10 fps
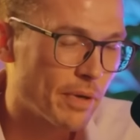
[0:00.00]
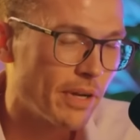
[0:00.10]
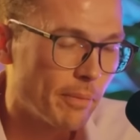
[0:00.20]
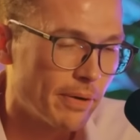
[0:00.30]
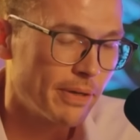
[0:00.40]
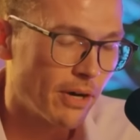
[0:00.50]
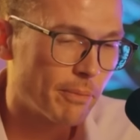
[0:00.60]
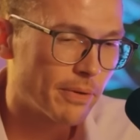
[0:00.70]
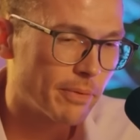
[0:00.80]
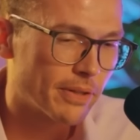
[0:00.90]
Yeah.
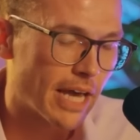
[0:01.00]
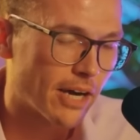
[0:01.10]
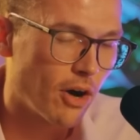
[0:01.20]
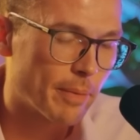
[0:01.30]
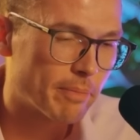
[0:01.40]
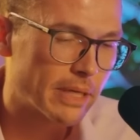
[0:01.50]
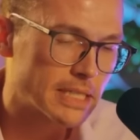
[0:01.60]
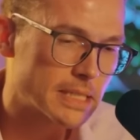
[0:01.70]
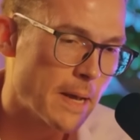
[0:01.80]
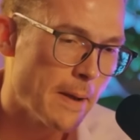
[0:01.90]
But yeah, comment,
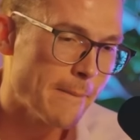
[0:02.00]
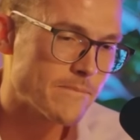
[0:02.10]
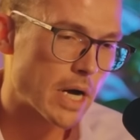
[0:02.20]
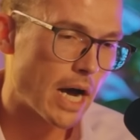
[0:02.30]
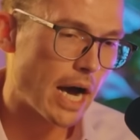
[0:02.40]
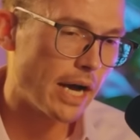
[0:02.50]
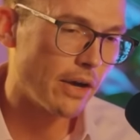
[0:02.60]
because you